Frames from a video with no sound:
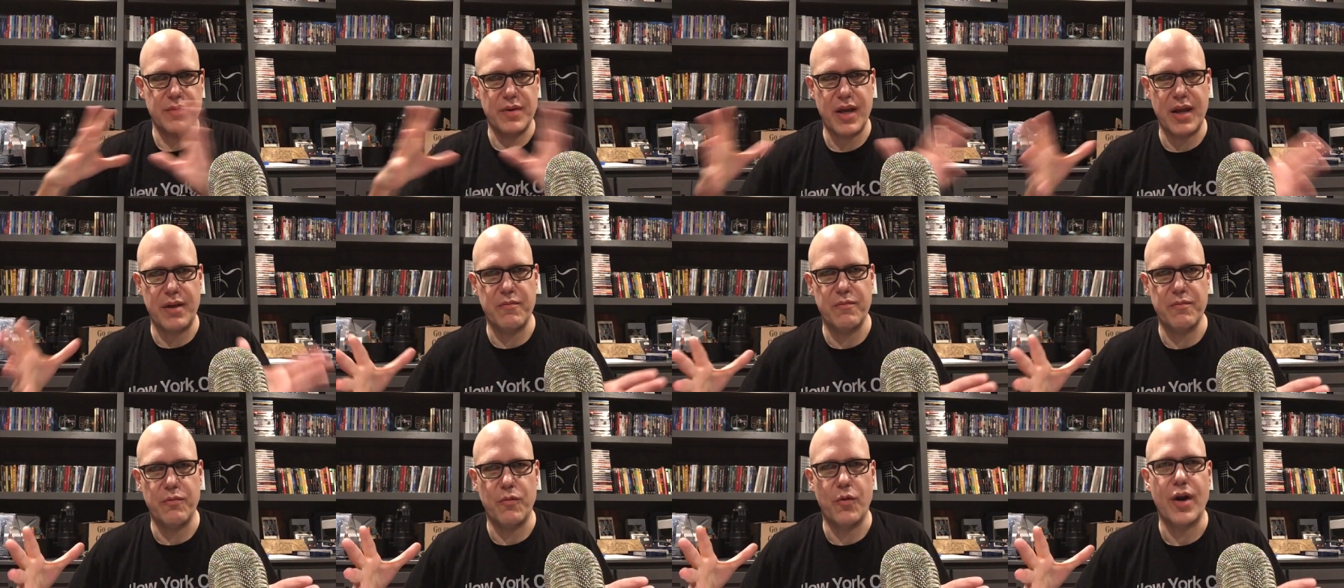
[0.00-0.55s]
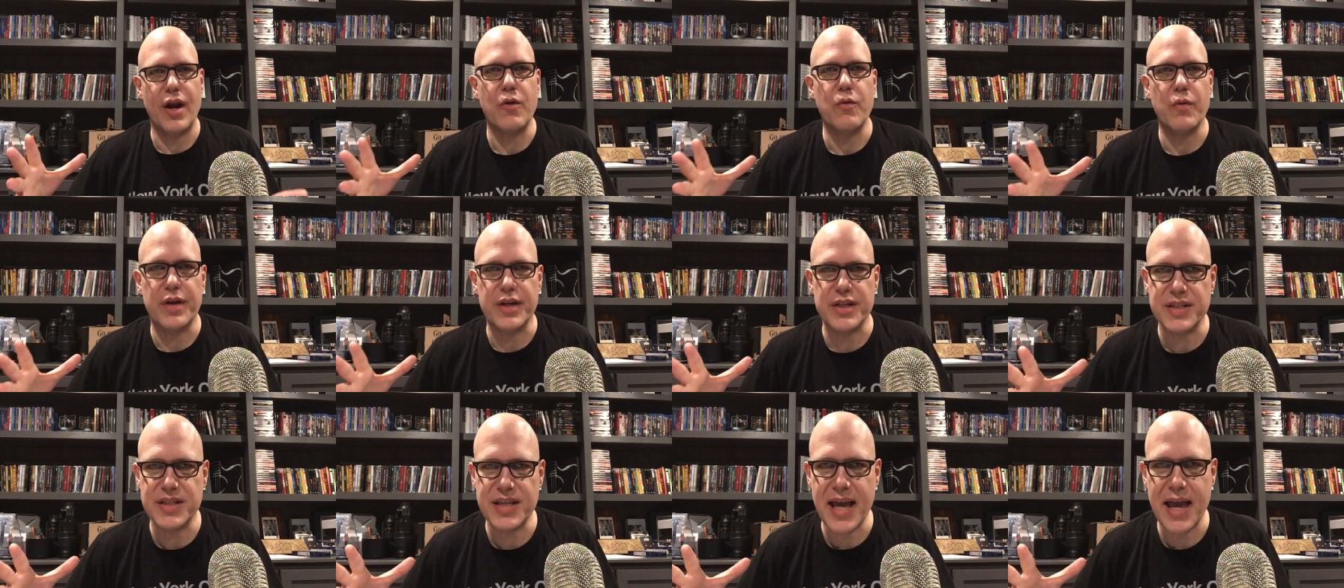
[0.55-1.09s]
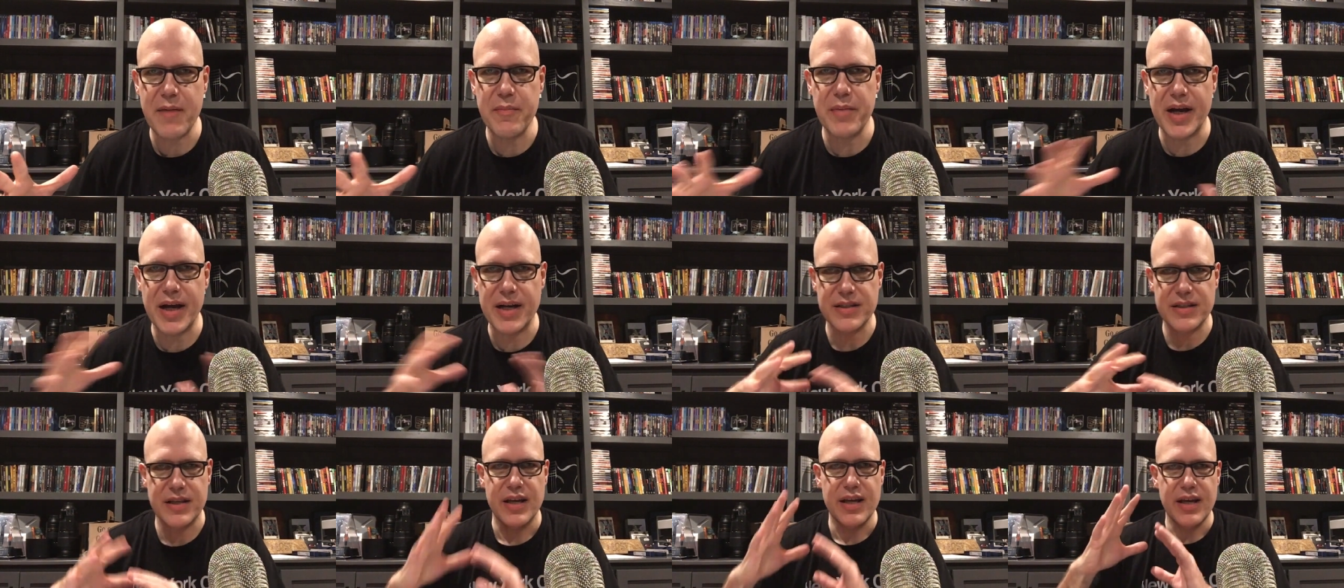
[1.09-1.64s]
and what I want to say,
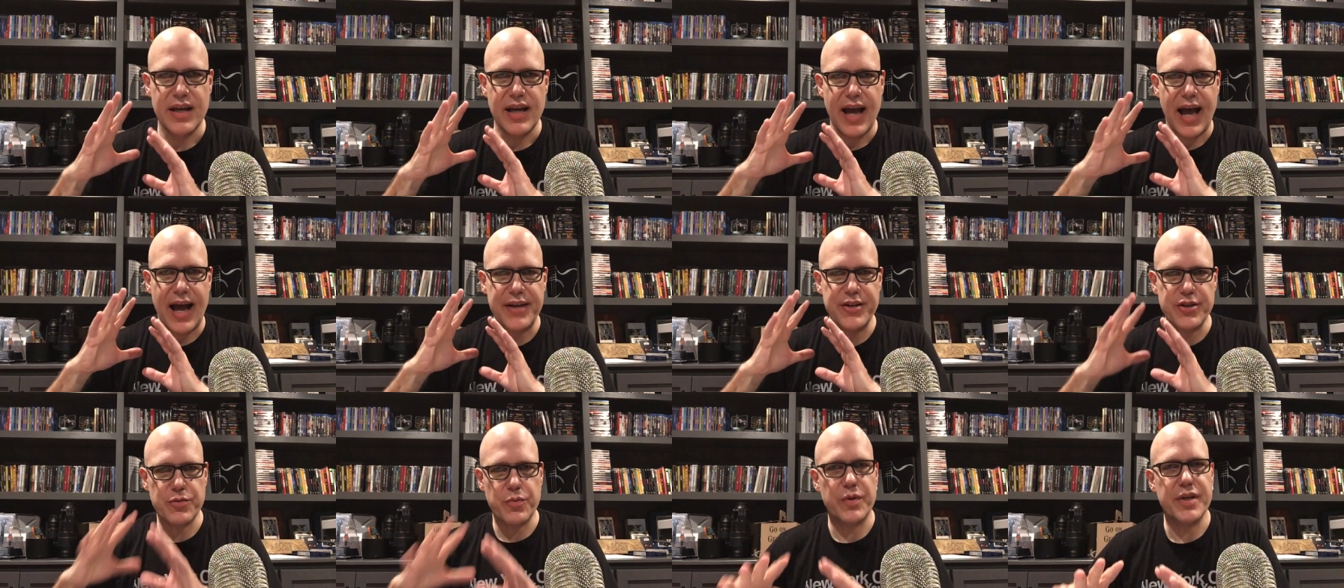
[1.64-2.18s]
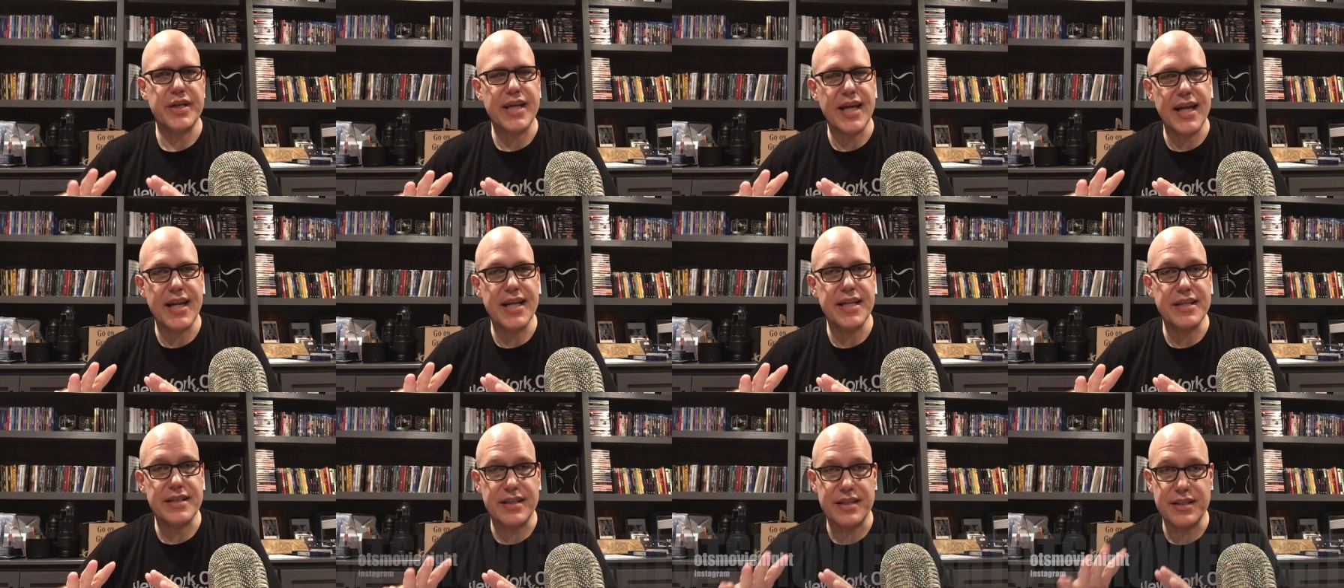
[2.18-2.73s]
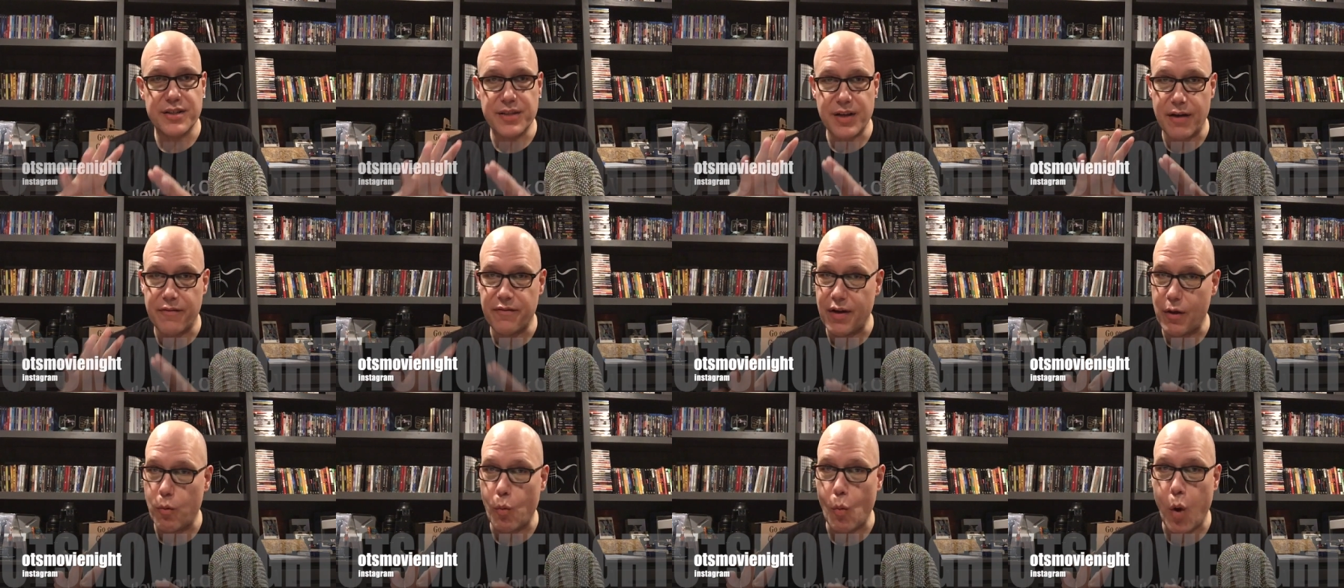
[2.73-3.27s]
because I just want to get into this stuff
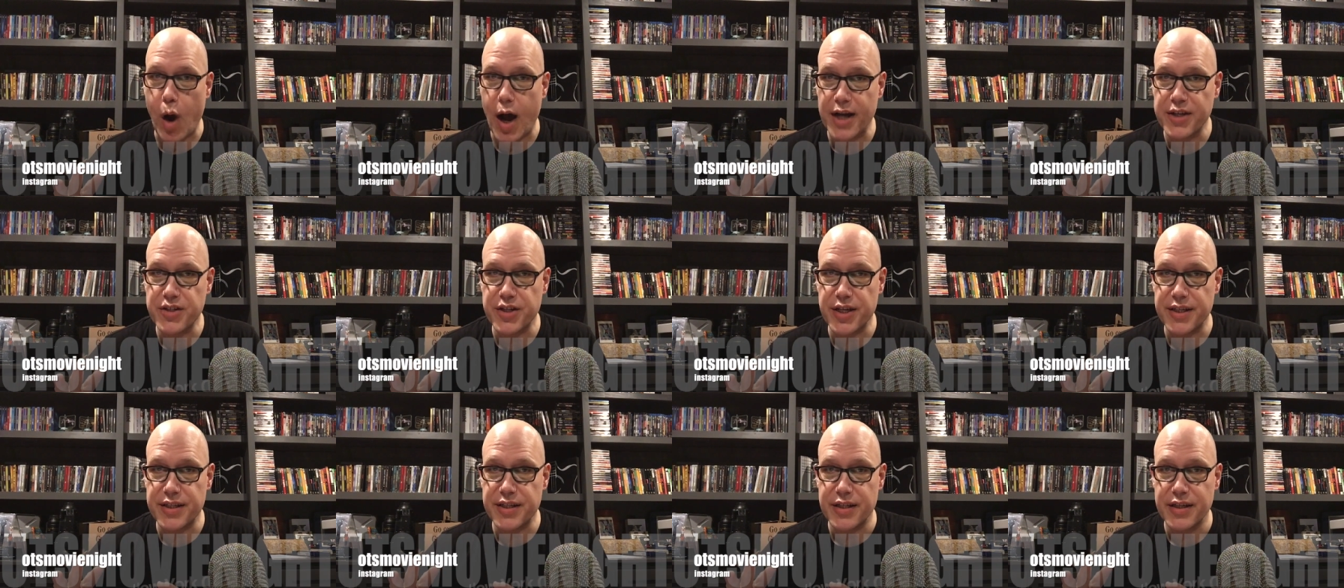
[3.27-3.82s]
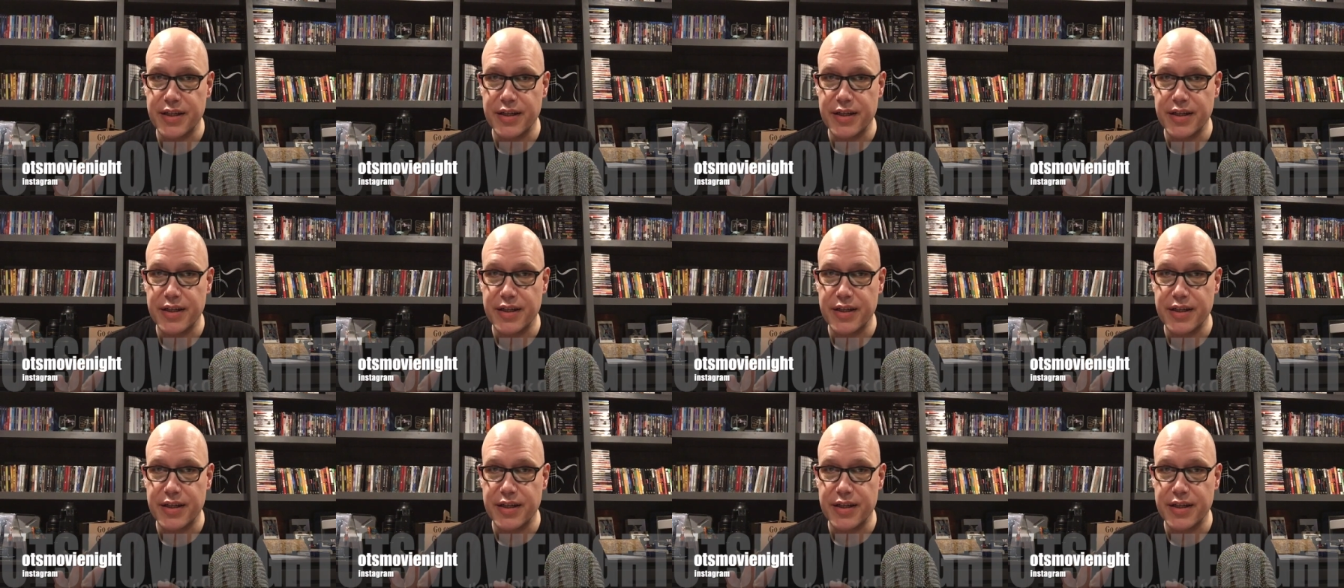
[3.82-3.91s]
and watch it.